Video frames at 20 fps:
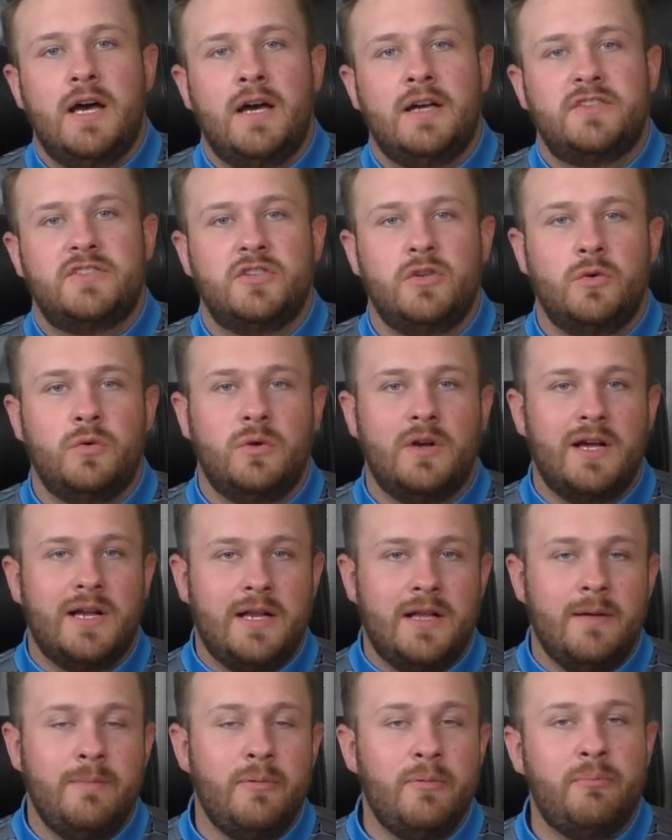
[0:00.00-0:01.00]
So a
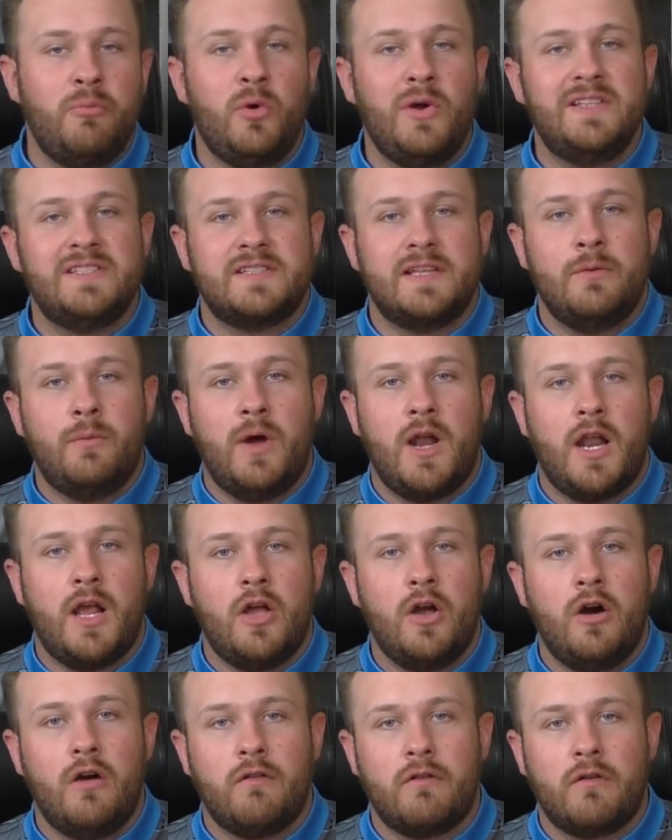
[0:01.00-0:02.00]
couple points I want
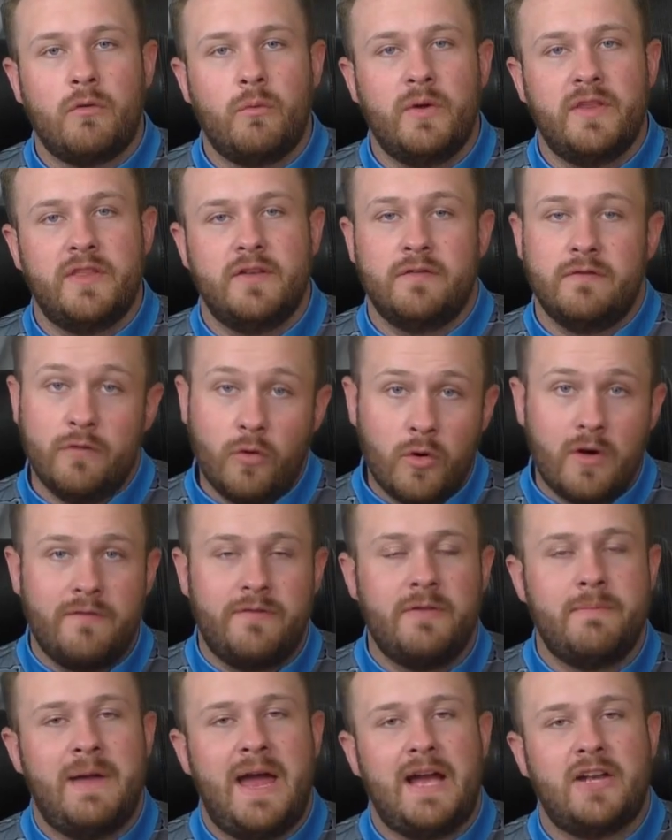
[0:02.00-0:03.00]
to go over with you, 4
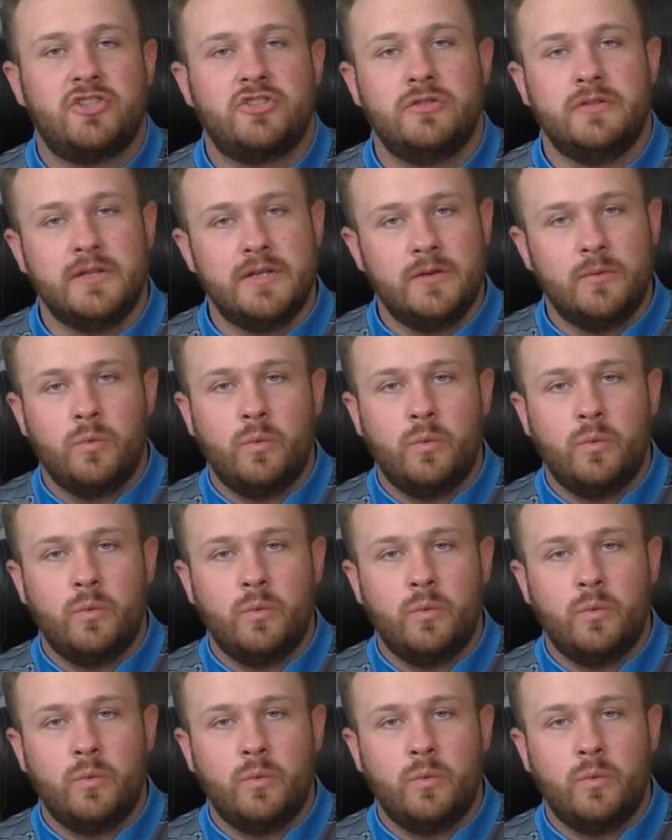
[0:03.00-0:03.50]
of them actually.